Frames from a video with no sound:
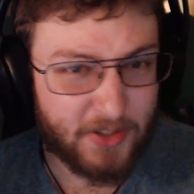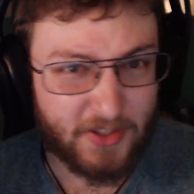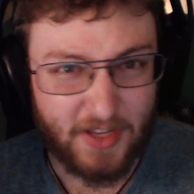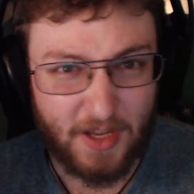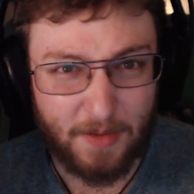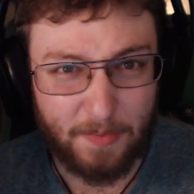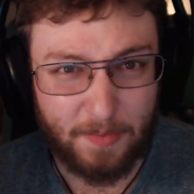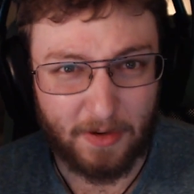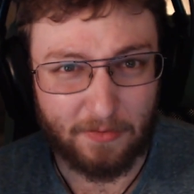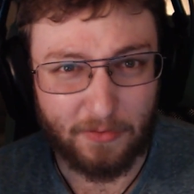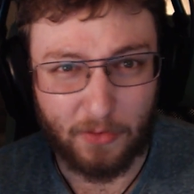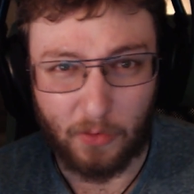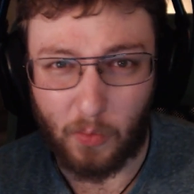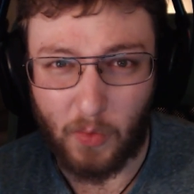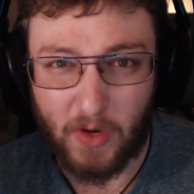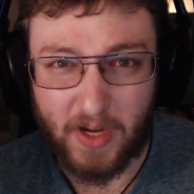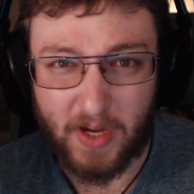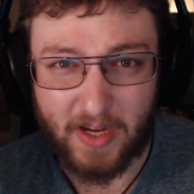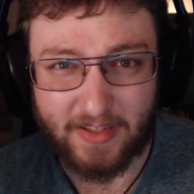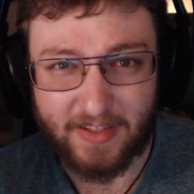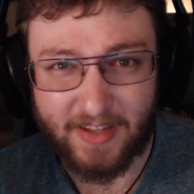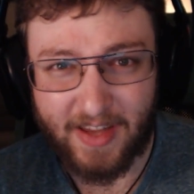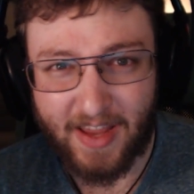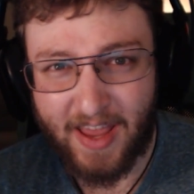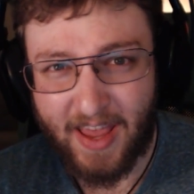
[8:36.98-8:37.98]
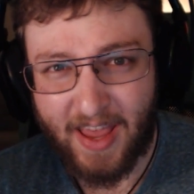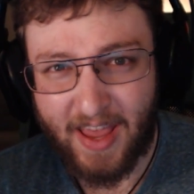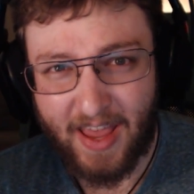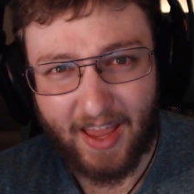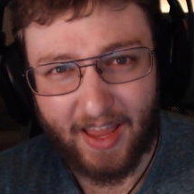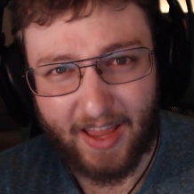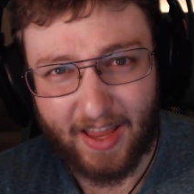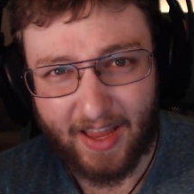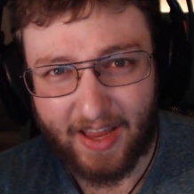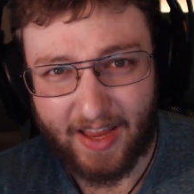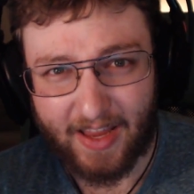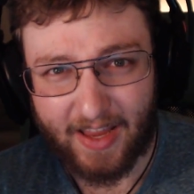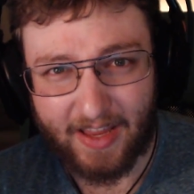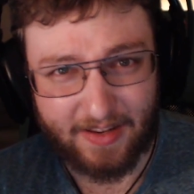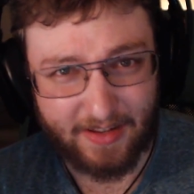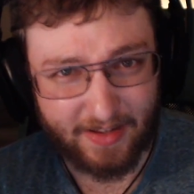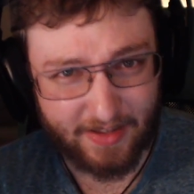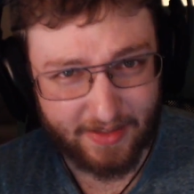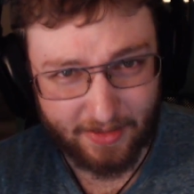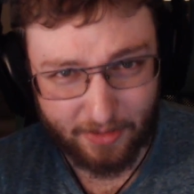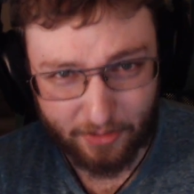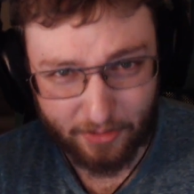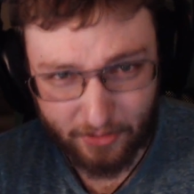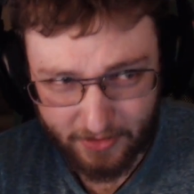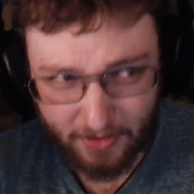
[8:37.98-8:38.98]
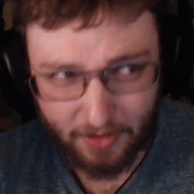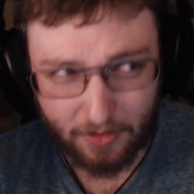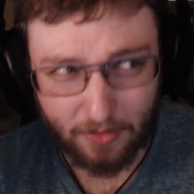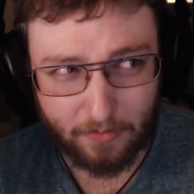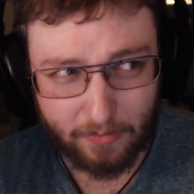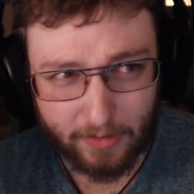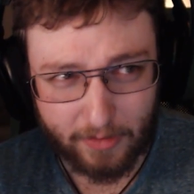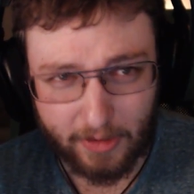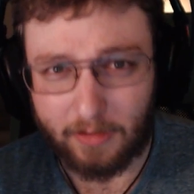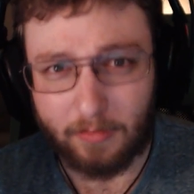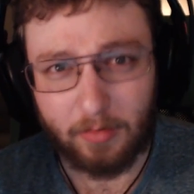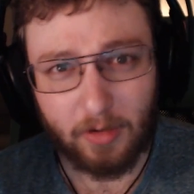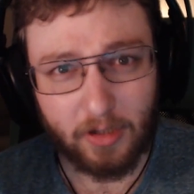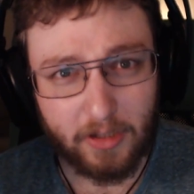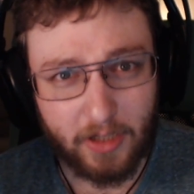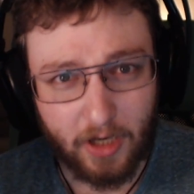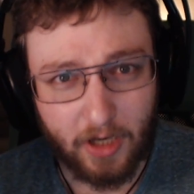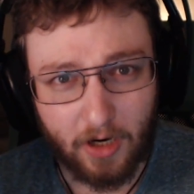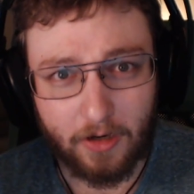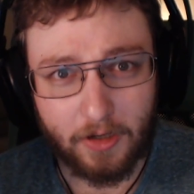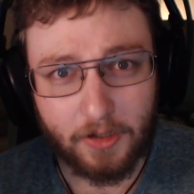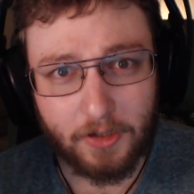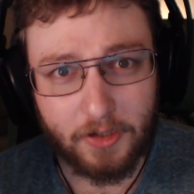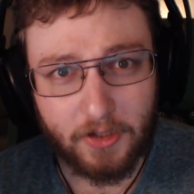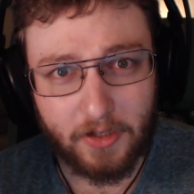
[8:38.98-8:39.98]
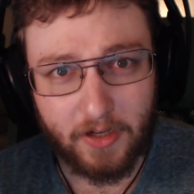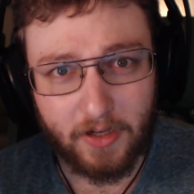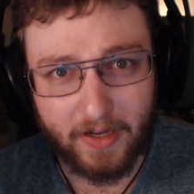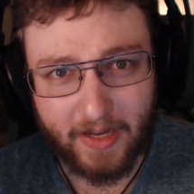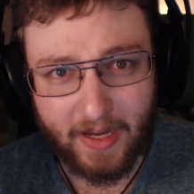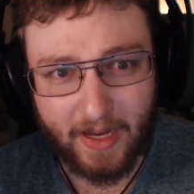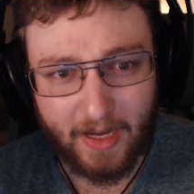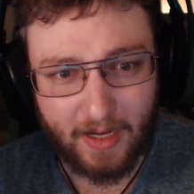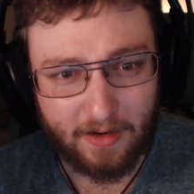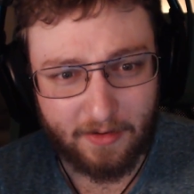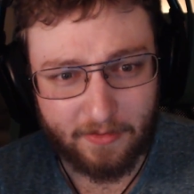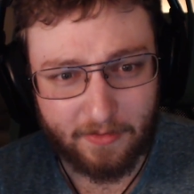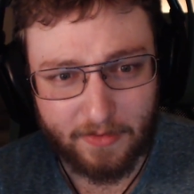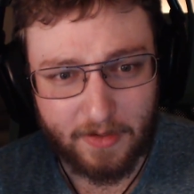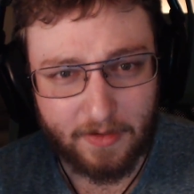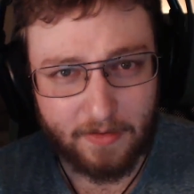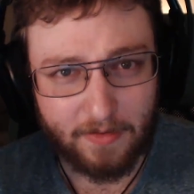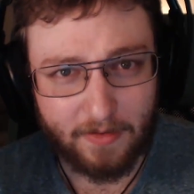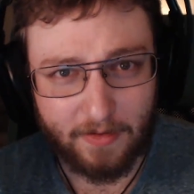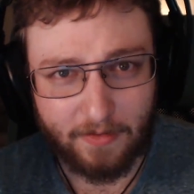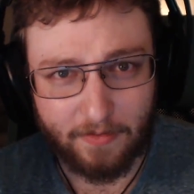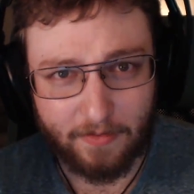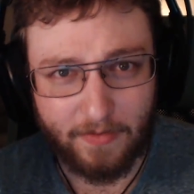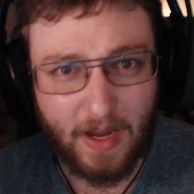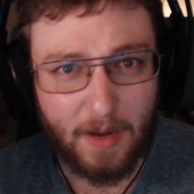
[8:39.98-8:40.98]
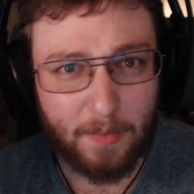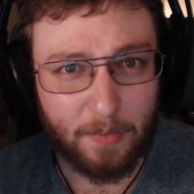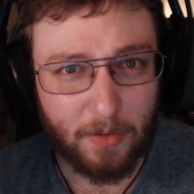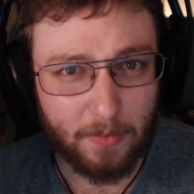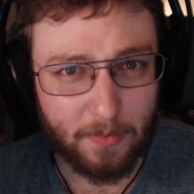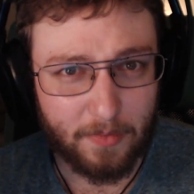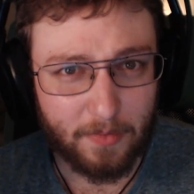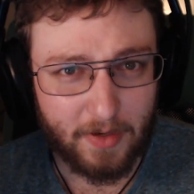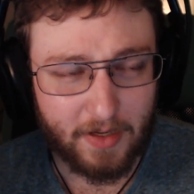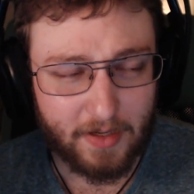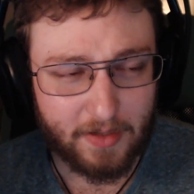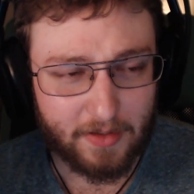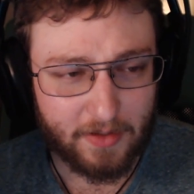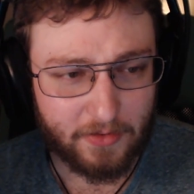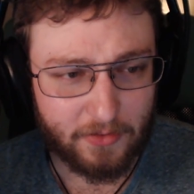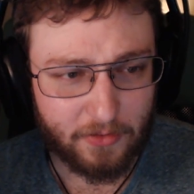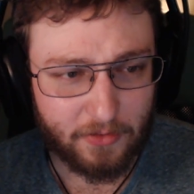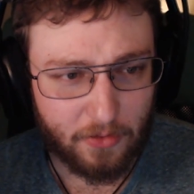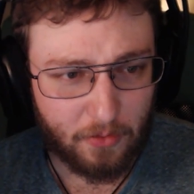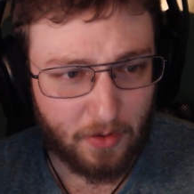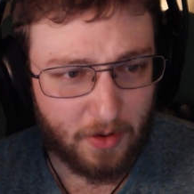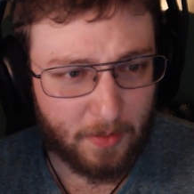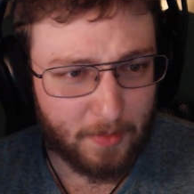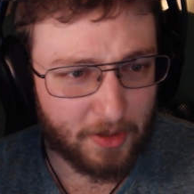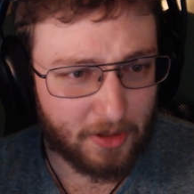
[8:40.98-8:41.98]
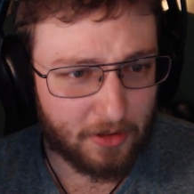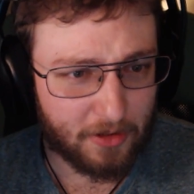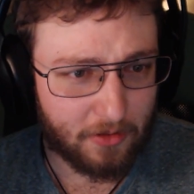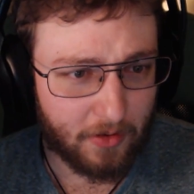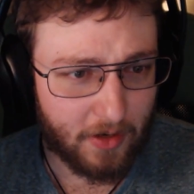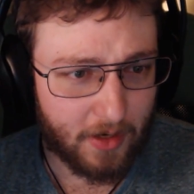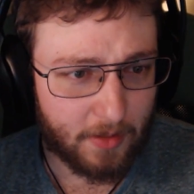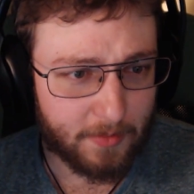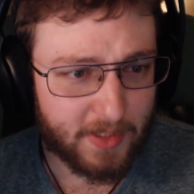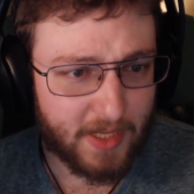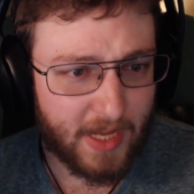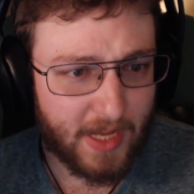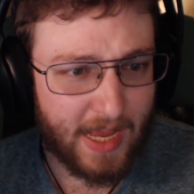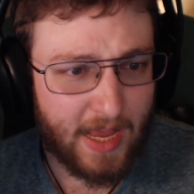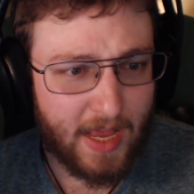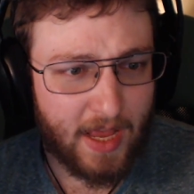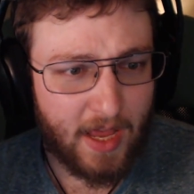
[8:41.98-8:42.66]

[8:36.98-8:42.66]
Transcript: steeping for weeks, and they're still really, really harsh. I can't even vape them, and it's 3 milligrams.